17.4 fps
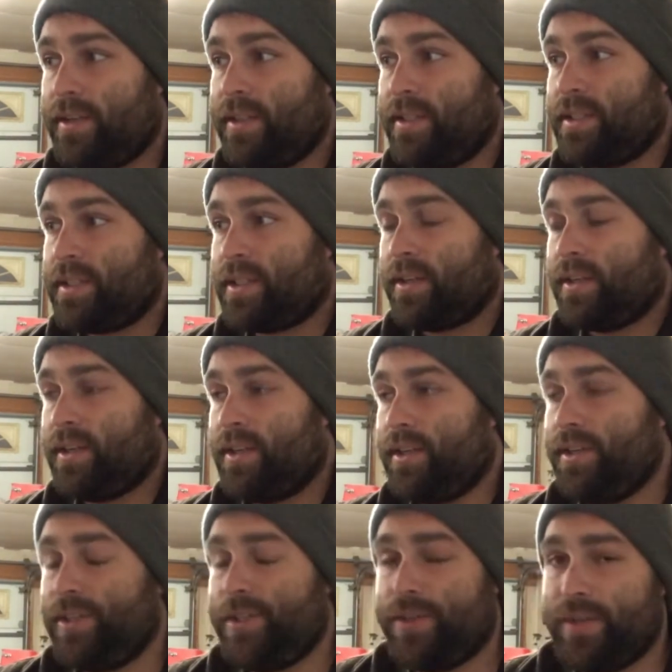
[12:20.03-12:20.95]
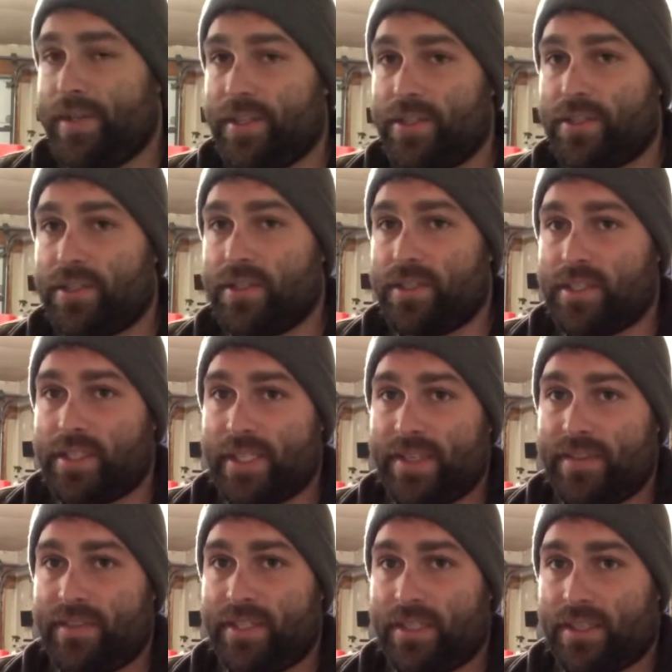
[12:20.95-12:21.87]
It's called a new entrant
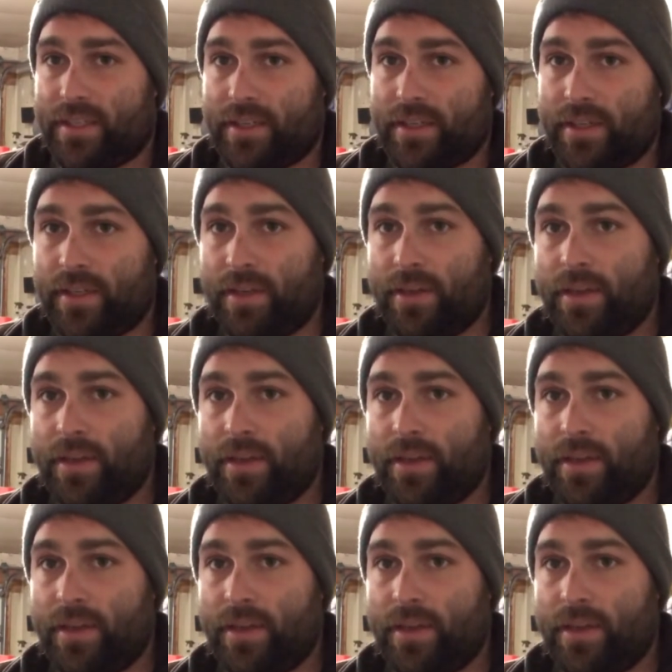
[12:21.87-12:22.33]
safety audit,